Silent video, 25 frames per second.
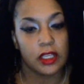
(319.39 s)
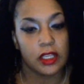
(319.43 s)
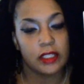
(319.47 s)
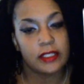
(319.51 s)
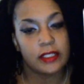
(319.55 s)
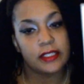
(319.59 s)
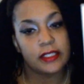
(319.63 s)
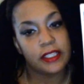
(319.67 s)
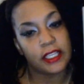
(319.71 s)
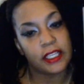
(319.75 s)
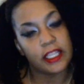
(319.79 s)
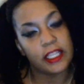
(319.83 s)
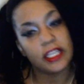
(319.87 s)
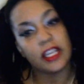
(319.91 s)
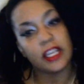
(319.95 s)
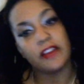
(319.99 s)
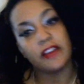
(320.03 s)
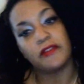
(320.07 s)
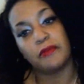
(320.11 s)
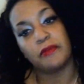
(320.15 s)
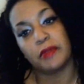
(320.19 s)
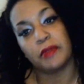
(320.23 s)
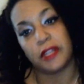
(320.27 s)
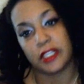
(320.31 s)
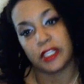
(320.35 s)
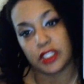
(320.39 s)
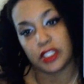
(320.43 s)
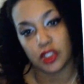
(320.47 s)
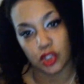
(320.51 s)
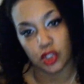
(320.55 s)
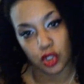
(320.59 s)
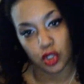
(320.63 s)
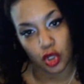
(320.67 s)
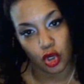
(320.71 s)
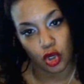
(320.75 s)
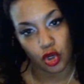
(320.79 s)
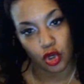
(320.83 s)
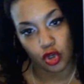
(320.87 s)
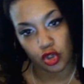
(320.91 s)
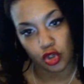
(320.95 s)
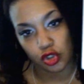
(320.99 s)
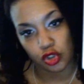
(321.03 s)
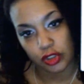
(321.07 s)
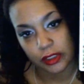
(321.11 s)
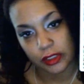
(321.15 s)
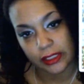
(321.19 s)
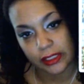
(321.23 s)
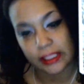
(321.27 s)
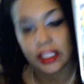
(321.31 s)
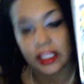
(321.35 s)
Ten of
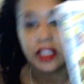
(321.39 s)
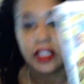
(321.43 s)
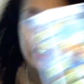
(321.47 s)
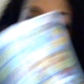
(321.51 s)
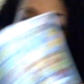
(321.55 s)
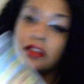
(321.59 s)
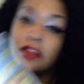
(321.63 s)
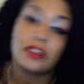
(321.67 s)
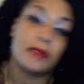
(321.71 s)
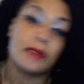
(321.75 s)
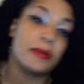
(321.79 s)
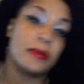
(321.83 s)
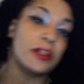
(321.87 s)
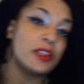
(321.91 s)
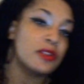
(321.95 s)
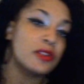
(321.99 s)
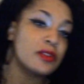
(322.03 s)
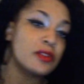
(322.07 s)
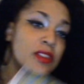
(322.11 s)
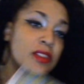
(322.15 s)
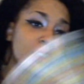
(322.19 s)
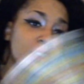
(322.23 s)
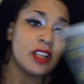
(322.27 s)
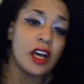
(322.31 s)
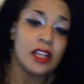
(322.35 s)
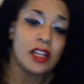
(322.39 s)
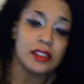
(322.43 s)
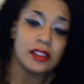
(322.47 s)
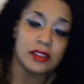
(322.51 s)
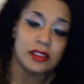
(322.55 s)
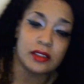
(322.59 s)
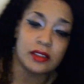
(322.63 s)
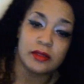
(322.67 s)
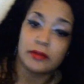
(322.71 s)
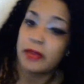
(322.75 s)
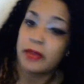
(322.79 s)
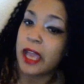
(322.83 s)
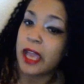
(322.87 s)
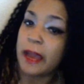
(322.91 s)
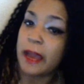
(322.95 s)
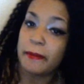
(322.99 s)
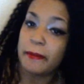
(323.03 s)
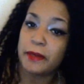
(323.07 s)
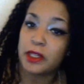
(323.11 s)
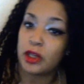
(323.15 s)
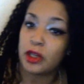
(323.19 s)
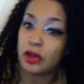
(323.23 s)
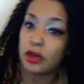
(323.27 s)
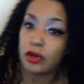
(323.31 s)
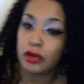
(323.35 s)
Pentacles. Ten of Pentacles is awesome.
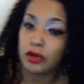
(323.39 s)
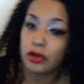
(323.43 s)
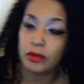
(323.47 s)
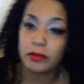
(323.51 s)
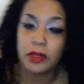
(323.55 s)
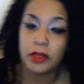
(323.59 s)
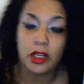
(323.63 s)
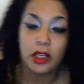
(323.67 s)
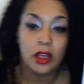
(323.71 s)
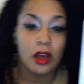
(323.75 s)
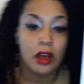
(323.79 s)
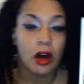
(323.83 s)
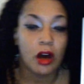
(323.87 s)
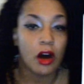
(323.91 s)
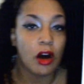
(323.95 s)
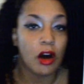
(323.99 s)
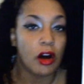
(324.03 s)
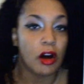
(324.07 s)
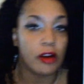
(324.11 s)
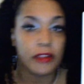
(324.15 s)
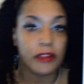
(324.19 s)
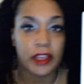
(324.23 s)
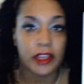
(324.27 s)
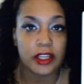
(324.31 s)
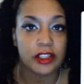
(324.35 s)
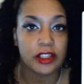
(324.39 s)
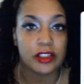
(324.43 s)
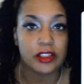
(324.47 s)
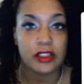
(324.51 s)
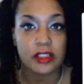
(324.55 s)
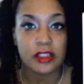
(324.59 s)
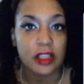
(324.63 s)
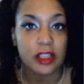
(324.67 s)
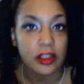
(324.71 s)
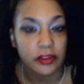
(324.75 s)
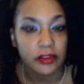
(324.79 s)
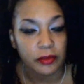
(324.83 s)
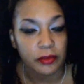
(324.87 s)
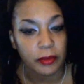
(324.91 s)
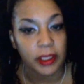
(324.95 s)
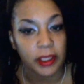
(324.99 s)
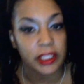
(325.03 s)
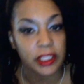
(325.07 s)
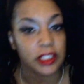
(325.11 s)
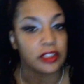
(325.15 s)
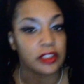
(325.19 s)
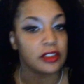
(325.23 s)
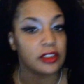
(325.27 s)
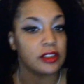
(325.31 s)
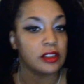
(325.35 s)
Happy home, all that good stuff.
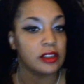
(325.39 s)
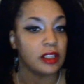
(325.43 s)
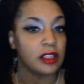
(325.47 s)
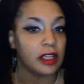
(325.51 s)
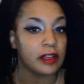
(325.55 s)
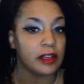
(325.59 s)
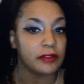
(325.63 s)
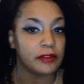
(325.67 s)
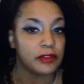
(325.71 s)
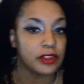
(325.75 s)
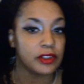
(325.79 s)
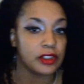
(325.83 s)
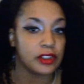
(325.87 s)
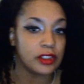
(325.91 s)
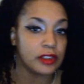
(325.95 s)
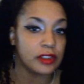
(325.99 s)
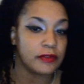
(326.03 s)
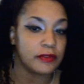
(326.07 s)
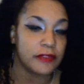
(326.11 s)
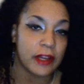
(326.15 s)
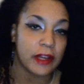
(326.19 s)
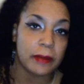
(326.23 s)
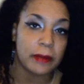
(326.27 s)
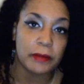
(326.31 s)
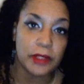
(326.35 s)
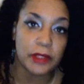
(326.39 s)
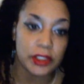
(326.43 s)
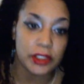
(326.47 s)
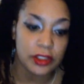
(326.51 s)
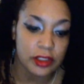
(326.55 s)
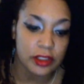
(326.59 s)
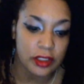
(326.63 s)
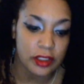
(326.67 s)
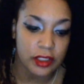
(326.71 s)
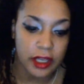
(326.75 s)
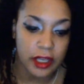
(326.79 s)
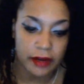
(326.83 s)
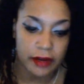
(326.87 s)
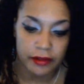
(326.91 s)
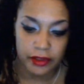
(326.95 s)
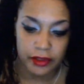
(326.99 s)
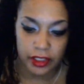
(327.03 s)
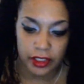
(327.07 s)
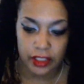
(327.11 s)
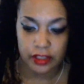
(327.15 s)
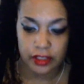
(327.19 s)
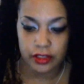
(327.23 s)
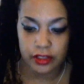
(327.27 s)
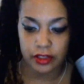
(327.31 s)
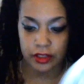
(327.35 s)
Money good, love good, family good,
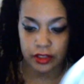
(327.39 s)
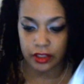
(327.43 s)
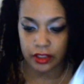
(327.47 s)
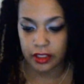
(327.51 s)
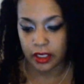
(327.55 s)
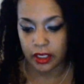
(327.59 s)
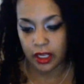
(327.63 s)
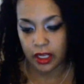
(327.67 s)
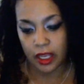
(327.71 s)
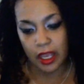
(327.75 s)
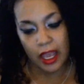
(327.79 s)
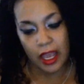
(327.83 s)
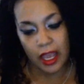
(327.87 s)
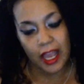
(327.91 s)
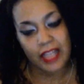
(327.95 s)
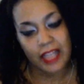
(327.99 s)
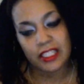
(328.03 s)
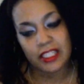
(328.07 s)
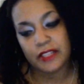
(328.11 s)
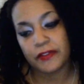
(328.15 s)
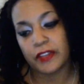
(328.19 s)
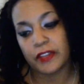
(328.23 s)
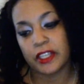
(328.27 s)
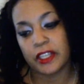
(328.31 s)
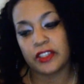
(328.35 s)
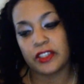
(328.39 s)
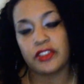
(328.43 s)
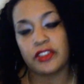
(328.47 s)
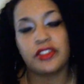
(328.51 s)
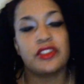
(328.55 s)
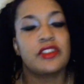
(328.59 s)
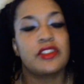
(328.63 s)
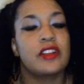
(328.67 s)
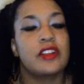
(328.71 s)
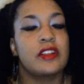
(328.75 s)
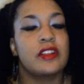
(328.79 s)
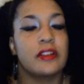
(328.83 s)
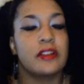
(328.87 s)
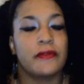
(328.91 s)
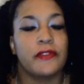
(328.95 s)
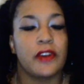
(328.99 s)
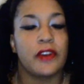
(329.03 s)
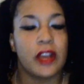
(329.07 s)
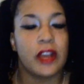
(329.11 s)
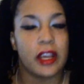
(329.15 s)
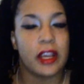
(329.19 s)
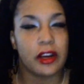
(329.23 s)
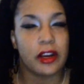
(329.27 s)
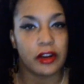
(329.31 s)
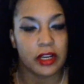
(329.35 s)
everything's good. I just feel like there's, for
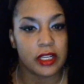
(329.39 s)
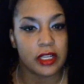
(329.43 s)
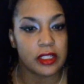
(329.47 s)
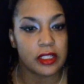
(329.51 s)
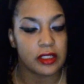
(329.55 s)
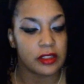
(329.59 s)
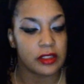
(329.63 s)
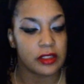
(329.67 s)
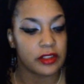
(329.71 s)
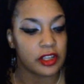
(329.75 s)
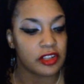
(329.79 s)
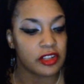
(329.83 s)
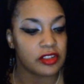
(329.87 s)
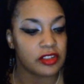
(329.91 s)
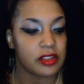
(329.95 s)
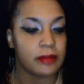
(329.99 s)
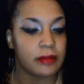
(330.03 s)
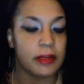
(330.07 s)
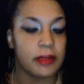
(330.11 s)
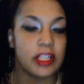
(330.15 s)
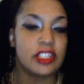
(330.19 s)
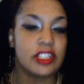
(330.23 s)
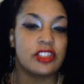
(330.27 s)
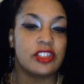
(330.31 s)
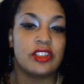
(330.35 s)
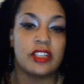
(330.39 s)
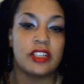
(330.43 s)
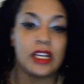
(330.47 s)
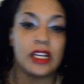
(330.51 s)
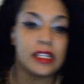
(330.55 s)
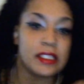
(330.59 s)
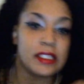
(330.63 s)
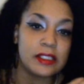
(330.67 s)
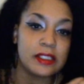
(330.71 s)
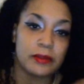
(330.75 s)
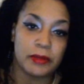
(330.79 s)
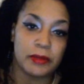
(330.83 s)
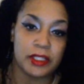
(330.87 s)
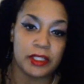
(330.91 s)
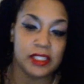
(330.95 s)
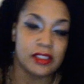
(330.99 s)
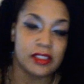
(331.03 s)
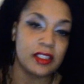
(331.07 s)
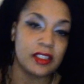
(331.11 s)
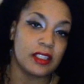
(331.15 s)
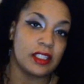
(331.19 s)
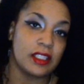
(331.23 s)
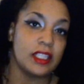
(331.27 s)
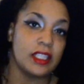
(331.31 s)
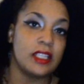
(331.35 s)
Aries, there's some adjustments
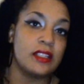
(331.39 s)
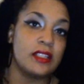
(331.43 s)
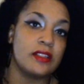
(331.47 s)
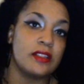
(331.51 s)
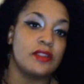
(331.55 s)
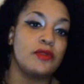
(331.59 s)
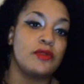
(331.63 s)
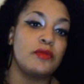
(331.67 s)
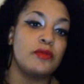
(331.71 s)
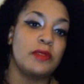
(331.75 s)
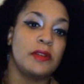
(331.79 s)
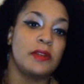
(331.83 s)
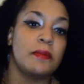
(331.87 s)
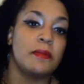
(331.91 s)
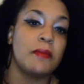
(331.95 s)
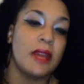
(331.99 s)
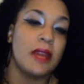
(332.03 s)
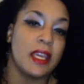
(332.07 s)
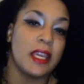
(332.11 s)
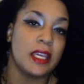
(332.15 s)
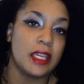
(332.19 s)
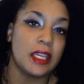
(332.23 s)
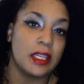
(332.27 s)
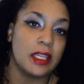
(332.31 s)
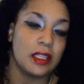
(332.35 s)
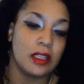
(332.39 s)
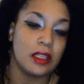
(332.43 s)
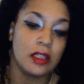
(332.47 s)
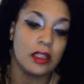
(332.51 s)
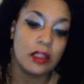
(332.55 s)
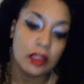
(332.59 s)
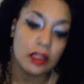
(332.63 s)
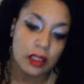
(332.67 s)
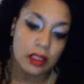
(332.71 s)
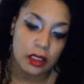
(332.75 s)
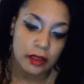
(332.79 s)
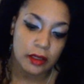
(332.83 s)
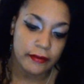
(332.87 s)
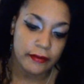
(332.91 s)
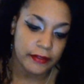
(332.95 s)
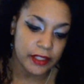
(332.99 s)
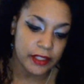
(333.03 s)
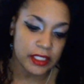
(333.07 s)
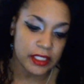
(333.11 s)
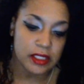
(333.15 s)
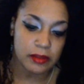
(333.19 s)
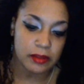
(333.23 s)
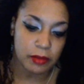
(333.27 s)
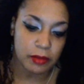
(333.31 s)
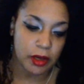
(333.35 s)
that needs to be made
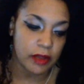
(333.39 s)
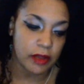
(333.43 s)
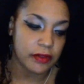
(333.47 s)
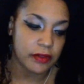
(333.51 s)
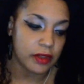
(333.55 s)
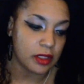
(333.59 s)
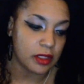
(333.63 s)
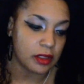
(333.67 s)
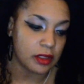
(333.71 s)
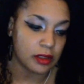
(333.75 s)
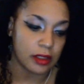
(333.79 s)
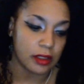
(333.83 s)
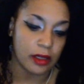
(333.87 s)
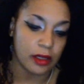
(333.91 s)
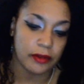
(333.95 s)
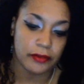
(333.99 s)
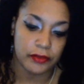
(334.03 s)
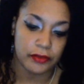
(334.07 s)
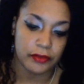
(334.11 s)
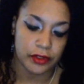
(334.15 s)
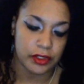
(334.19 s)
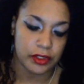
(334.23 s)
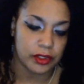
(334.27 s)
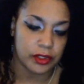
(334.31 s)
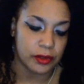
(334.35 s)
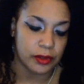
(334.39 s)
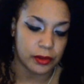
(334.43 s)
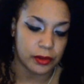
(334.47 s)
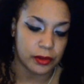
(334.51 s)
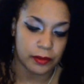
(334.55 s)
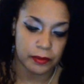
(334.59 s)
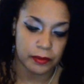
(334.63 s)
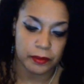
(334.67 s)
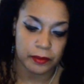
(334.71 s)
this month in love for you.